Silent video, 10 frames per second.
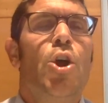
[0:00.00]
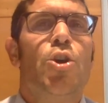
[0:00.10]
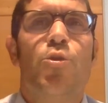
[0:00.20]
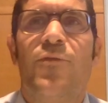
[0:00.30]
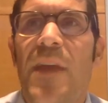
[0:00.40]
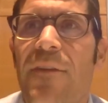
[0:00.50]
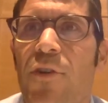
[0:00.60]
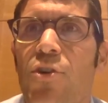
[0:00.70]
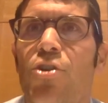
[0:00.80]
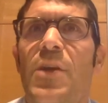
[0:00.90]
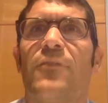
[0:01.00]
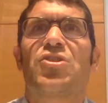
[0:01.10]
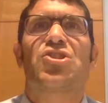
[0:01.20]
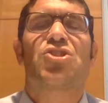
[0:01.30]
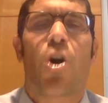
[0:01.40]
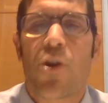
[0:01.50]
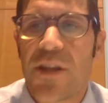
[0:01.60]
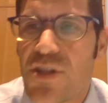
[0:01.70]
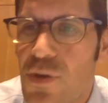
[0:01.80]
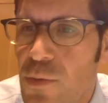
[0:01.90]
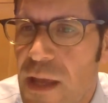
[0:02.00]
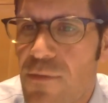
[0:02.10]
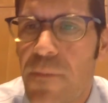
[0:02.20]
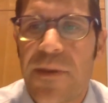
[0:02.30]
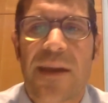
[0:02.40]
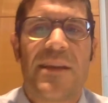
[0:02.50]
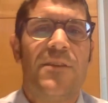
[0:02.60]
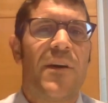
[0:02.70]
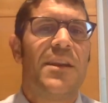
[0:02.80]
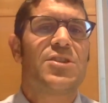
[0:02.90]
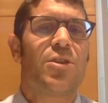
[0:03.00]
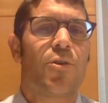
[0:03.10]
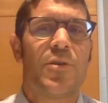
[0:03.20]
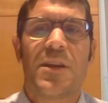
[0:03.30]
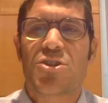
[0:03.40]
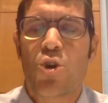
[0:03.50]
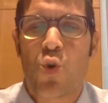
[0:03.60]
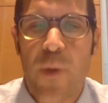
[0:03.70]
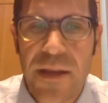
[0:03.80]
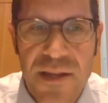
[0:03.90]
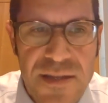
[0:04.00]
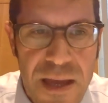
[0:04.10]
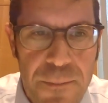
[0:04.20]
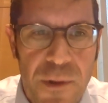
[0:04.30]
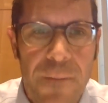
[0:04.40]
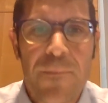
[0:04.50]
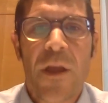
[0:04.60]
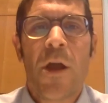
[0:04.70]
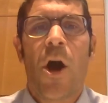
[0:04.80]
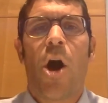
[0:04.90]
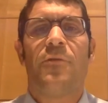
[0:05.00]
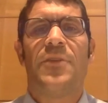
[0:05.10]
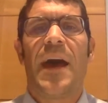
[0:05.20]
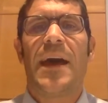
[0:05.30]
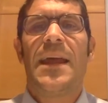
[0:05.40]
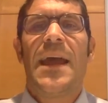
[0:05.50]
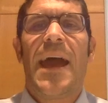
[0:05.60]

You're never starting too late. Rabbi Akiva and his learning is a great example of that.